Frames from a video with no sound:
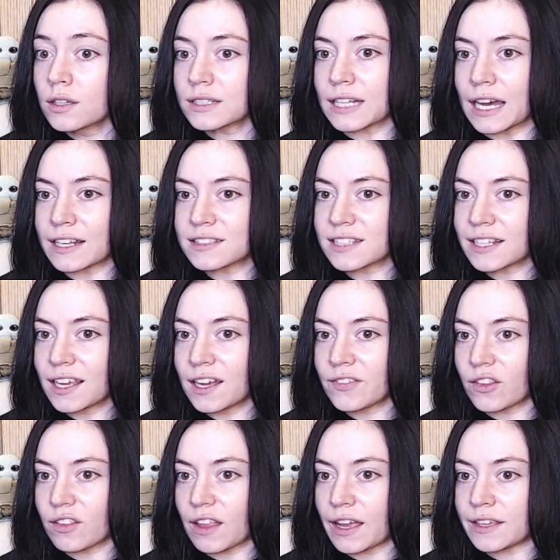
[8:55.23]
God, it's like on the
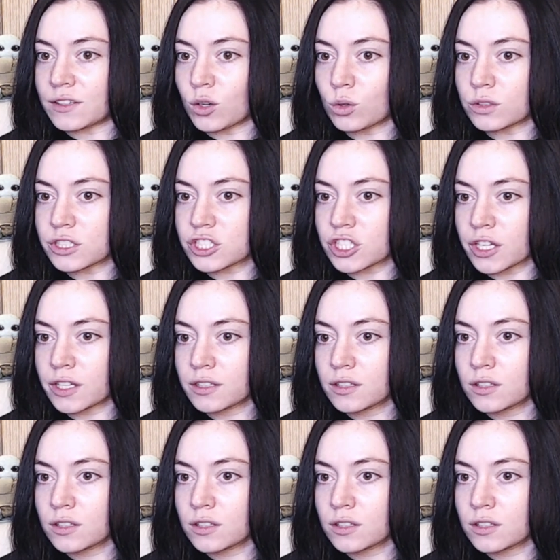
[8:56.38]
line. Holy shit.